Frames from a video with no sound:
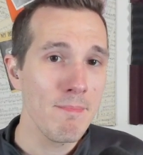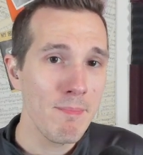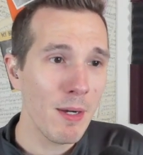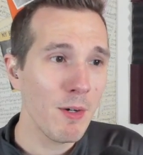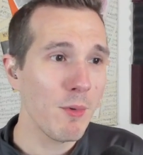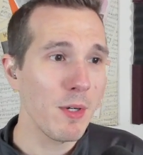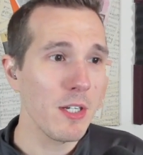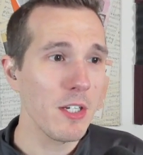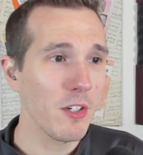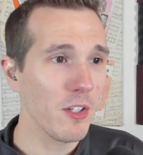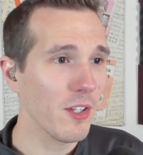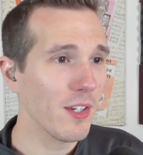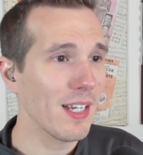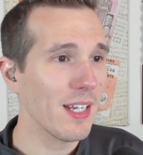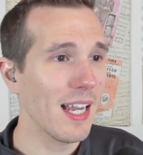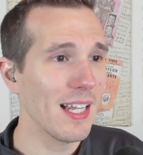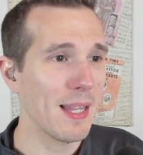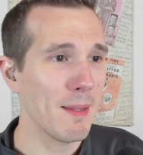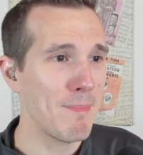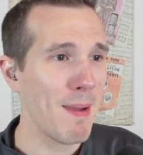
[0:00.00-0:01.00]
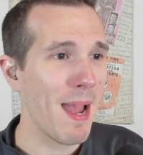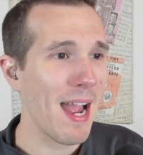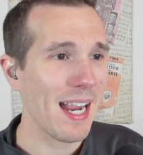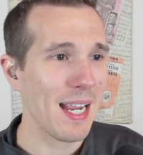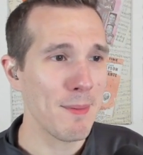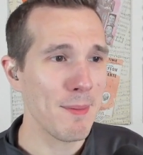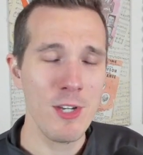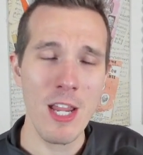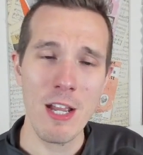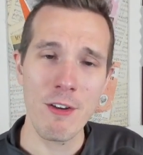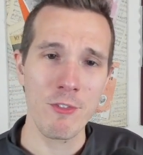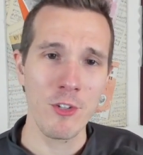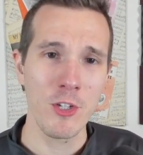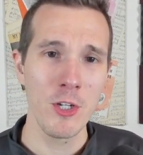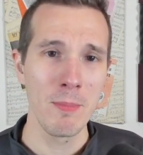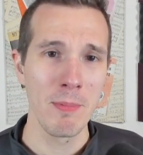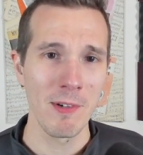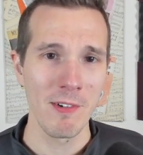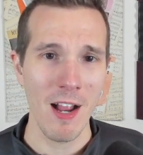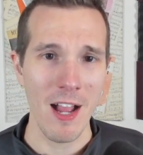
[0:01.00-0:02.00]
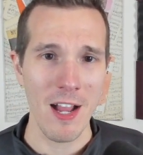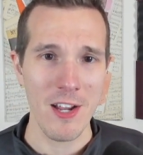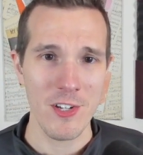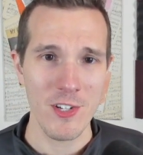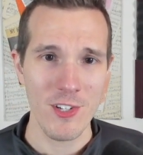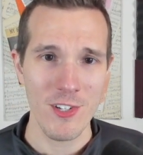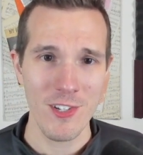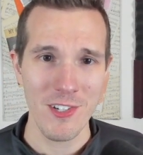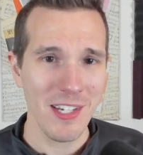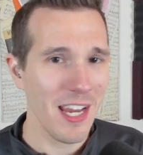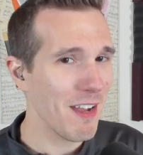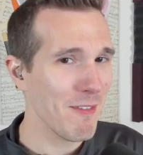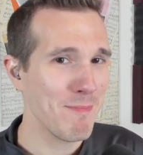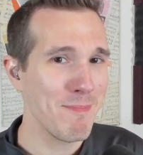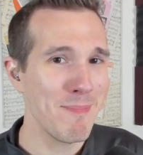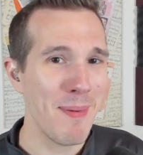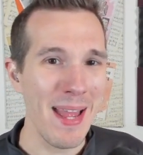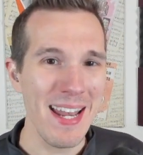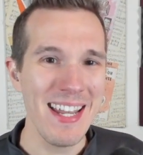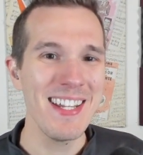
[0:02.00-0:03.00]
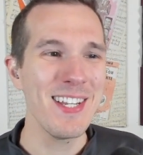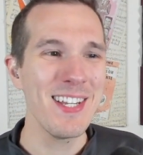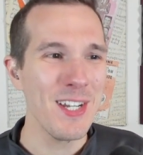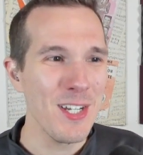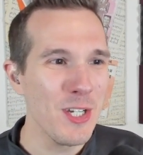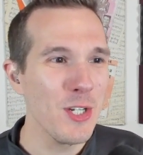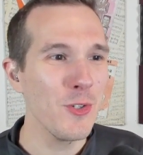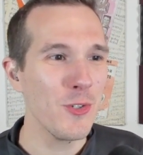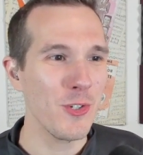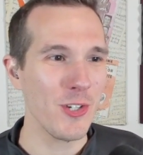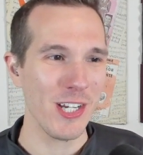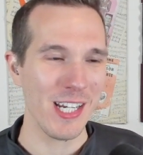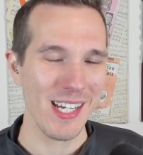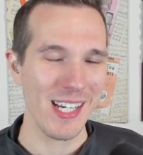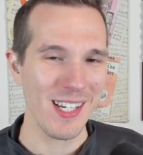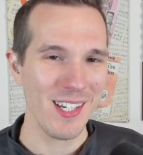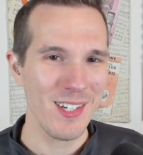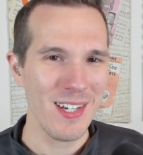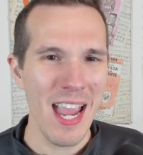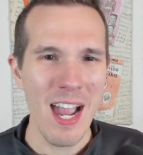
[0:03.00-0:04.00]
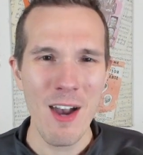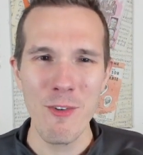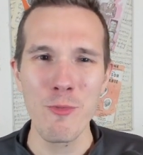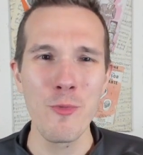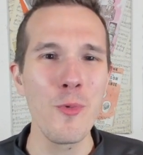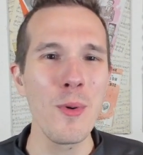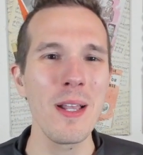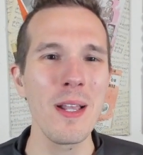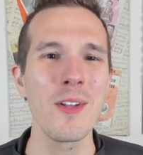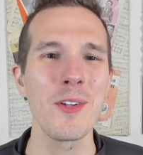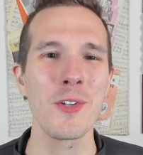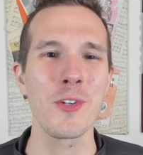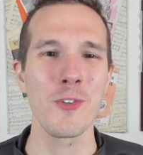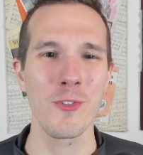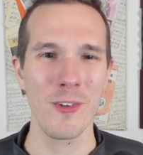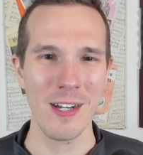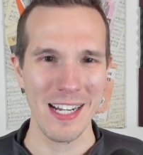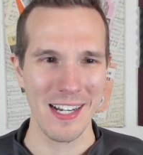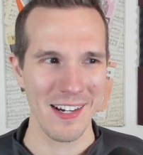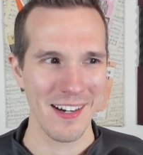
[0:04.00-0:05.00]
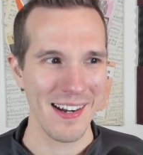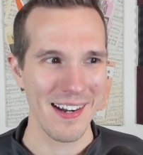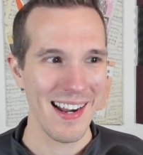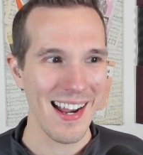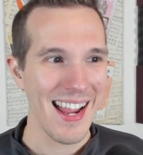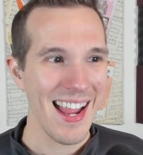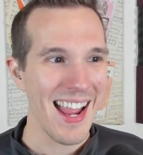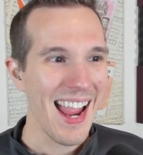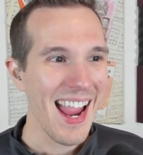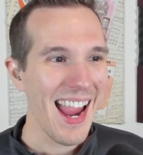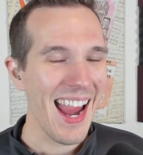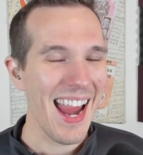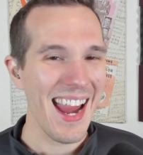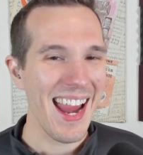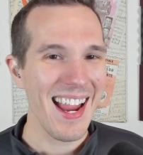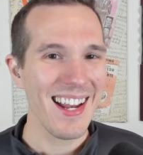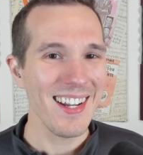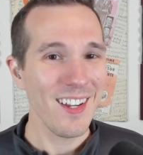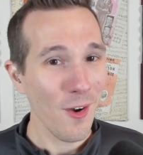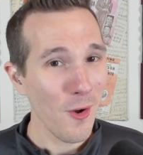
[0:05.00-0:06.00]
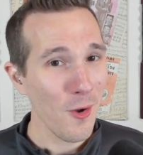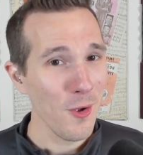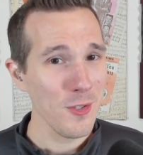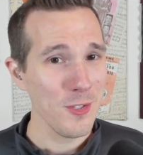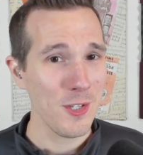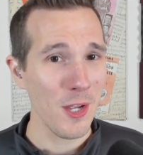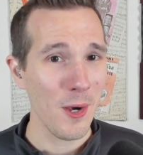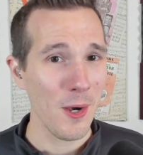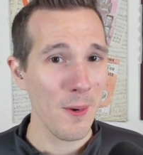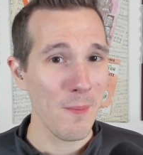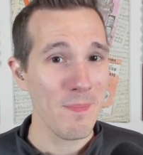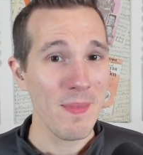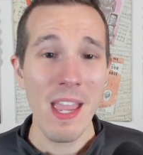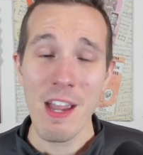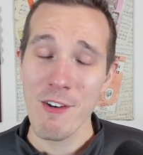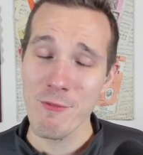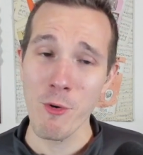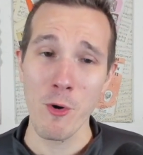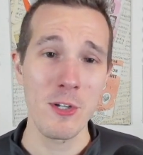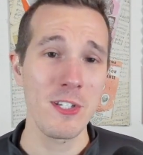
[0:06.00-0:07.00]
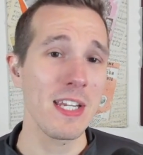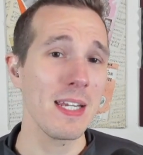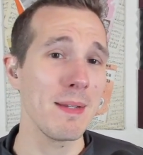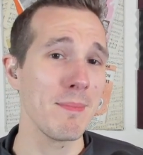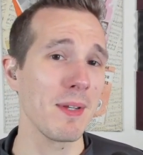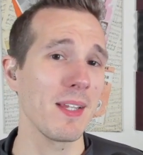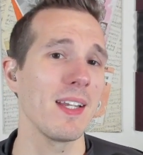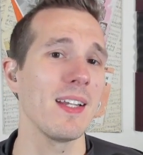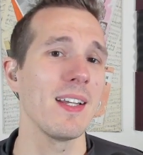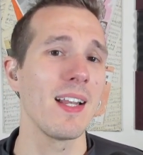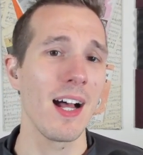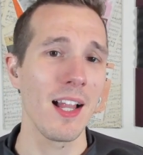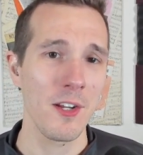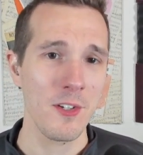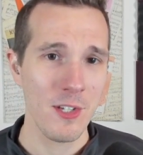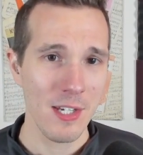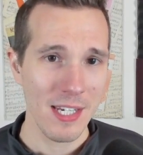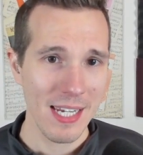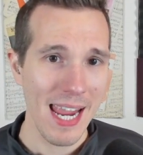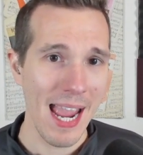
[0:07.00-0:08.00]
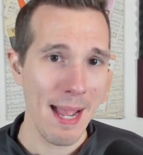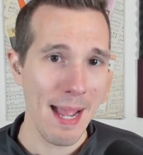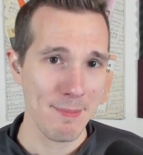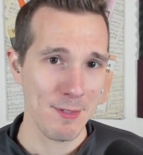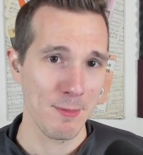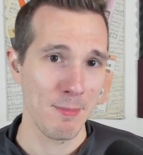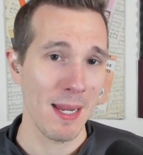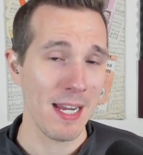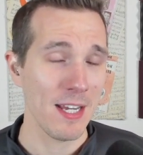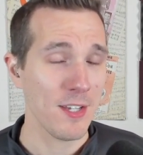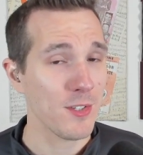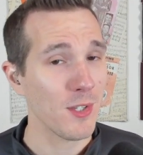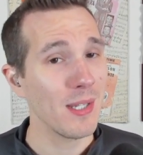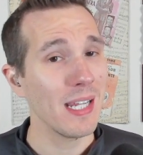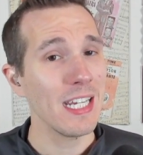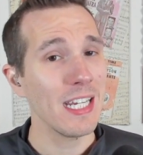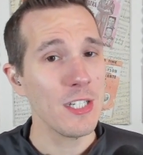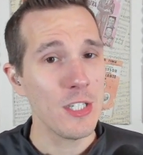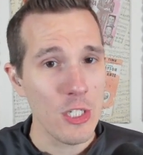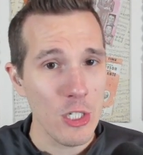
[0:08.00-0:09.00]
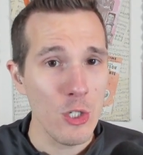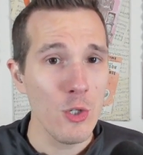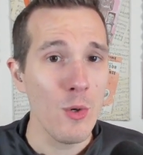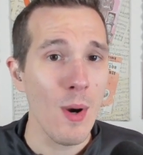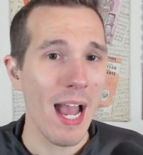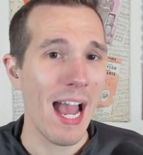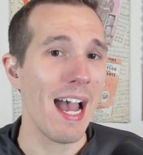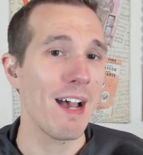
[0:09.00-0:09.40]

But when you're looking at the backups, you have Cooper Rush, you have Ben DiNucci, you have Will Greer. And also, they have $14 million in cap space. So they do